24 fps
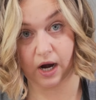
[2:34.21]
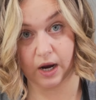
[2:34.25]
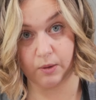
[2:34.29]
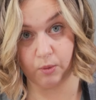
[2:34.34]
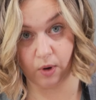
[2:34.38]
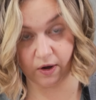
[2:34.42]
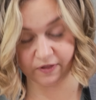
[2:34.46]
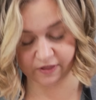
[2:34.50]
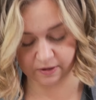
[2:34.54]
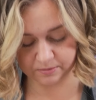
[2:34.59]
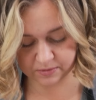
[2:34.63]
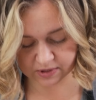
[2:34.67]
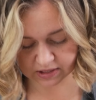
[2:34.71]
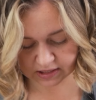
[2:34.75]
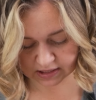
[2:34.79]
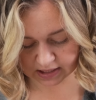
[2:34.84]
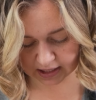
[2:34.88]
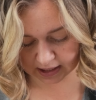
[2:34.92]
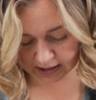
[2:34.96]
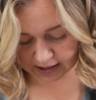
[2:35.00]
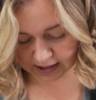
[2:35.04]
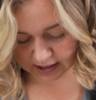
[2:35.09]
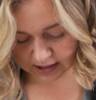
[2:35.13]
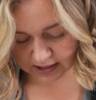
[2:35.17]
I want them to
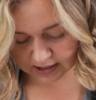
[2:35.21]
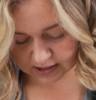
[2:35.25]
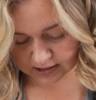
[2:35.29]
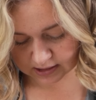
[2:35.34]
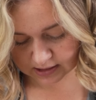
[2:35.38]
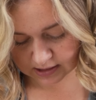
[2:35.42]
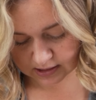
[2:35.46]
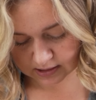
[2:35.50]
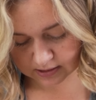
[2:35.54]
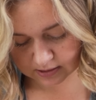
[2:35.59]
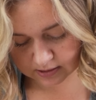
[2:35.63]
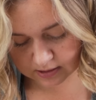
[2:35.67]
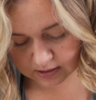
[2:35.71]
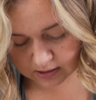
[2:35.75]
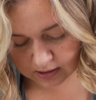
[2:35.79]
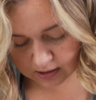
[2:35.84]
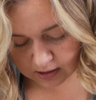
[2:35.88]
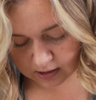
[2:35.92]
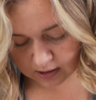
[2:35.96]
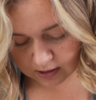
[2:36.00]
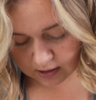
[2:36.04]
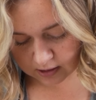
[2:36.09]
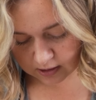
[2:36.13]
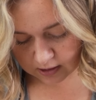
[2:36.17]
stay like this.
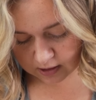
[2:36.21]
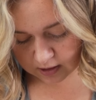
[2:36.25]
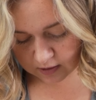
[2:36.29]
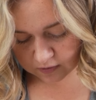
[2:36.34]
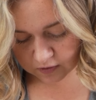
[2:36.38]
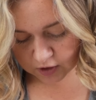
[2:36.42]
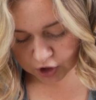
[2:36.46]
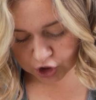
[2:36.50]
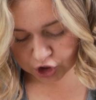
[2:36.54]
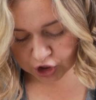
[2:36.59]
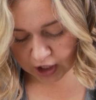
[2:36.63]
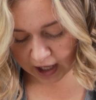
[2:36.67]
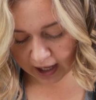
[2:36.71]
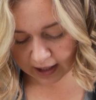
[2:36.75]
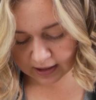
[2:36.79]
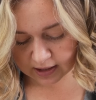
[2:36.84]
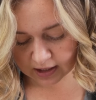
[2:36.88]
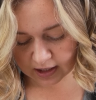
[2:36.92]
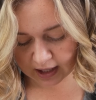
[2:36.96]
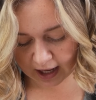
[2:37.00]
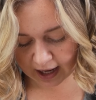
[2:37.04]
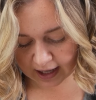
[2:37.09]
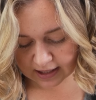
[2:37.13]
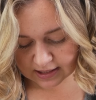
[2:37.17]
The
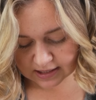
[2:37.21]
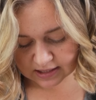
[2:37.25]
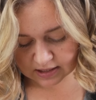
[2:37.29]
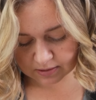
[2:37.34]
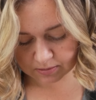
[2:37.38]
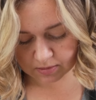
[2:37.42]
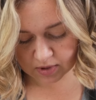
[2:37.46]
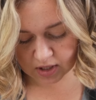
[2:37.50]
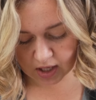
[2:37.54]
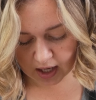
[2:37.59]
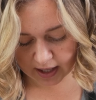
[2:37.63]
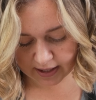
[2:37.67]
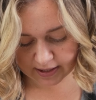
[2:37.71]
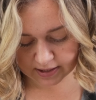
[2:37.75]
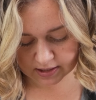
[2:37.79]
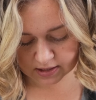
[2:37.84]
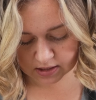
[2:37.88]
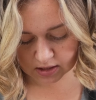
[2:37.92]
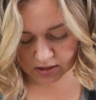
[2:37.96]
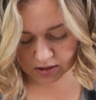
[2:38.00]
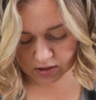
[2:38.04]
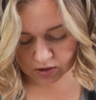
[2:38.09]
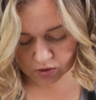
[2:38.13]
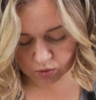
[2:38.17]
shallot adds some
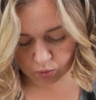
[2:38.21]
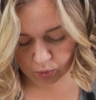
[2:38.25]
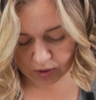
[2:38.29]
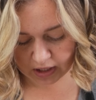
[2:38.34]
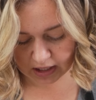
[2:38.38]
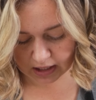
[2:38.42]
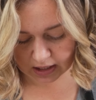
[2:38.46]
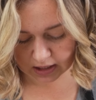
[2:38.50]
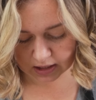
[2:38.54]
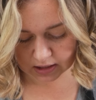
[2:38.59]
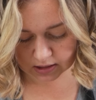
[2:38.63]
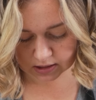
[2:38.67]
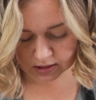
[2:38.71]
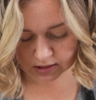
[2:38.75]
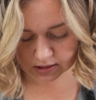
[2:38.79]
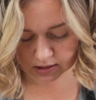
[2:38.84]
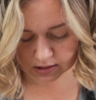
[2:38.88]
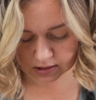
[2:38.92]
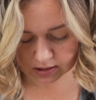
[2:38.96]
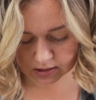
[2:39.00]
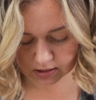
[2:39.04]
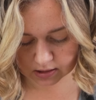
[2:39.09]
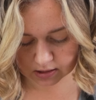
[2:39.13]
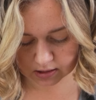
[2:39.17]
nice
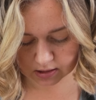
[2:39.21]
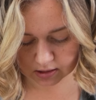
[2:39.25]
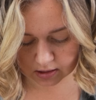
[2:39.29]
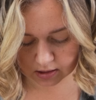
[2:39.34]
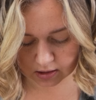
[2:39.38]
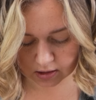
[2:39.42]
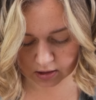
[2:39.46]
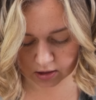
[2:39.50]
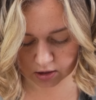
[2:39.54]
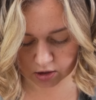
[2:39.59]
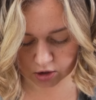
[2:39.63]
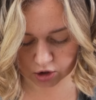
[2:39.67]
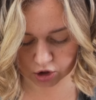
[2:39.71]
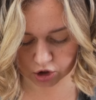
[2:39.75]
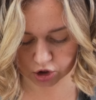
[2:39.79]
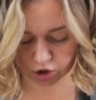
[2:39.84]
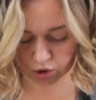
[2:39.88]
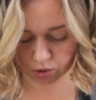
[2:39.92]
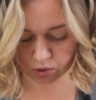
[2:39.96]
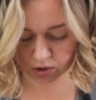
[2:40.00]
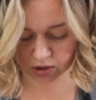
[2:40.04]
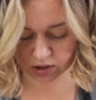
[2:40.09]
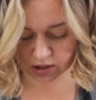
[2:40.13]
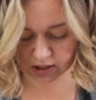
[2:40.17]
sweetness
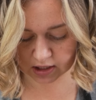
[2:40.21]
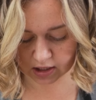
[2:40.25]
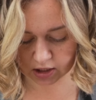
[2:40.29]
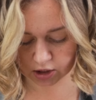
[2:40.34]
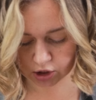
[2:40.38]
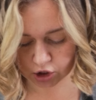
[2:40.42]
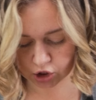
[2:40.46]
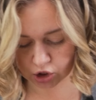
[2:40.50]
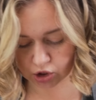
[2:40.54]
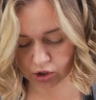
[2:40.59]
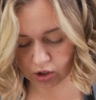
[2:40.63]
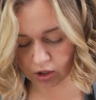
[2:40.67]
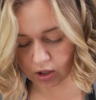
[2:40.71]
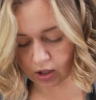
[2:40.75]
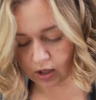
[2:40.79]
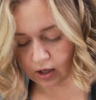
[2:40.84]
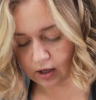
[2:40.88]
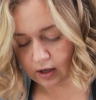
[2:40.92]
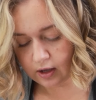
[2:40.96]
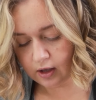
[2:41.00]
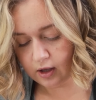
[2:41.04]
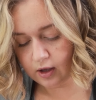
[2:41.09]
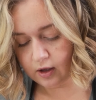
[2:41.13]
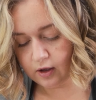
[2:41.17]
to the dish,
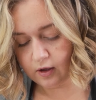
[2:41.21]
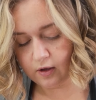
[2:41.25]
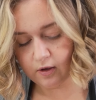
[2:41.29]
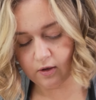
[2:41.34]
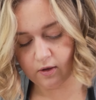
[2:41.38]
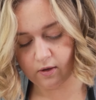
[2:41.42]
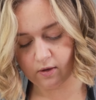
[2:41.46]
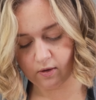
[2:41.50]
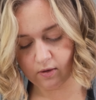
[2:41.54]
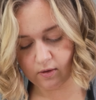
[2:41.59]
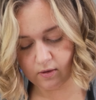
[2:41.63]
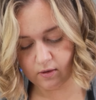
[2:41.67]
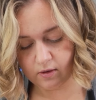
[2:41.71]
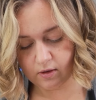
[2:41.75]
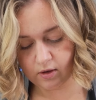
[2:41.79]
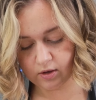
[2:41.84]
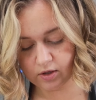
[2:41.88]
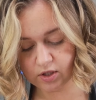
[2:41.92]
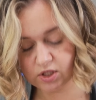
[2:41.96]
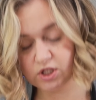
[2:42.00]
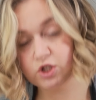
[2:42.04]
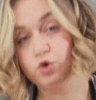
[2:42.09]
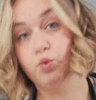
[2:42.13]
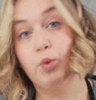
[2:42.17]

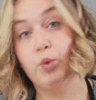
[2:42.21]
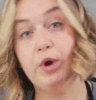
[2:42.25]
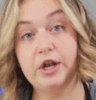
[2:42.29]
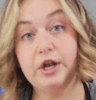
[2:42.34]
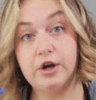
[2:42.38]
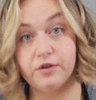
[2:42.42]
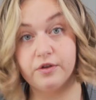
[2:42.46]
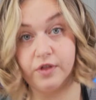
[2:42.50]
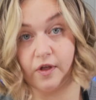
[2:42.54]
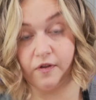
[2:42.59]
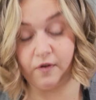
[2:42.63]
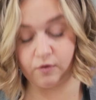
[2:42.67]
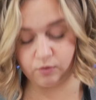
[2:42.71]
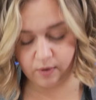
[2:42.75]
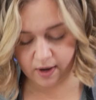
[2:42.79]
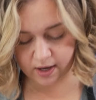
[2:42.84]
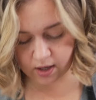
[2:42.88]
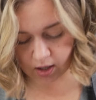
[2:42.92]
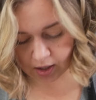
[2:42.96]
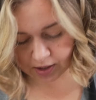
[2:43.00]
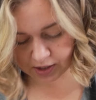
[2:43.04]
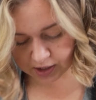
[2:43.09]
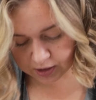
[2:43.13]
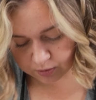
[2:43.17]
sweeter than the red
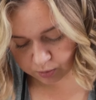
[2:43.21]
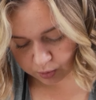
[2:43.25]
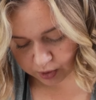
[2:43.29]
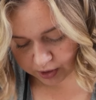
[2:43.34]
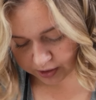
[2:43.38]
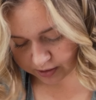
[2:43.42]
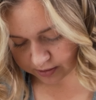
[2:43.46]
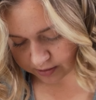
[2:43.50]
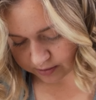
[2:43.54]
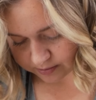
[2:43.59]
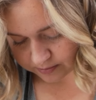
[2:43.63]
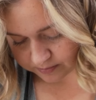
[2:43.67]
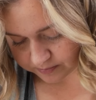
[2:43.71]
onion would.